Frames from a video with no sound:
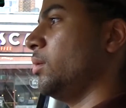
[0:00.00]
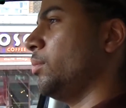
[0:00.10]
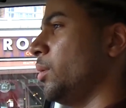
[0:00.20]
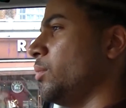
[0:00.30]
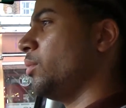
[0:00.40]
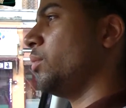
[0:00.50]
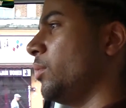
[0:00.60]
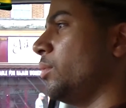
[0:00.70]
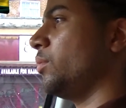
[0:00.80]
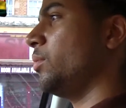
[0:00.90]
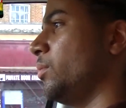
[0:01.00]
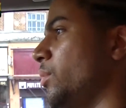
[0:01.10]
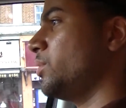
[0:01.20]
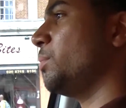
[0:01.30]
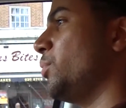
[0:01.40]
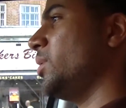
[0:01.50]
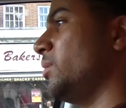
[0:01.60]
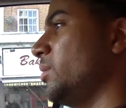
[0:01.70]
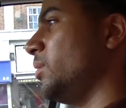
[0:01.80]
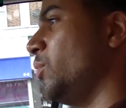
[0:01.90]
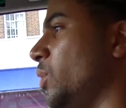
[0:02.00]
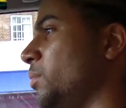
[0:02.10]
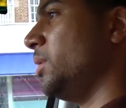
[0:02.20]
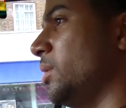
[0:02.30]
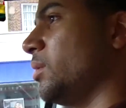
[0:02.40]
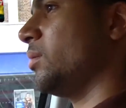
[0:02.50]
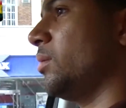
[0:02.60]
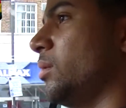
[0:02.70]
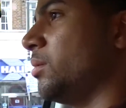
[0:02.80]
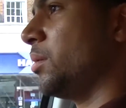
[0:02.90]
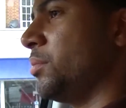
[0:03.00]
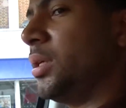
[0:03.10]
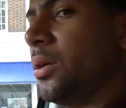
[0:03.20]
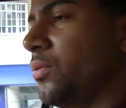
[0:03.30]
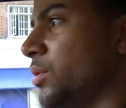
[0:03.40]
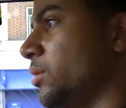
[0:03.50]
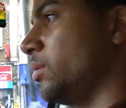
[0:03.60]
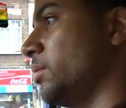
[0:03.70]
But what's the point you want me to get across?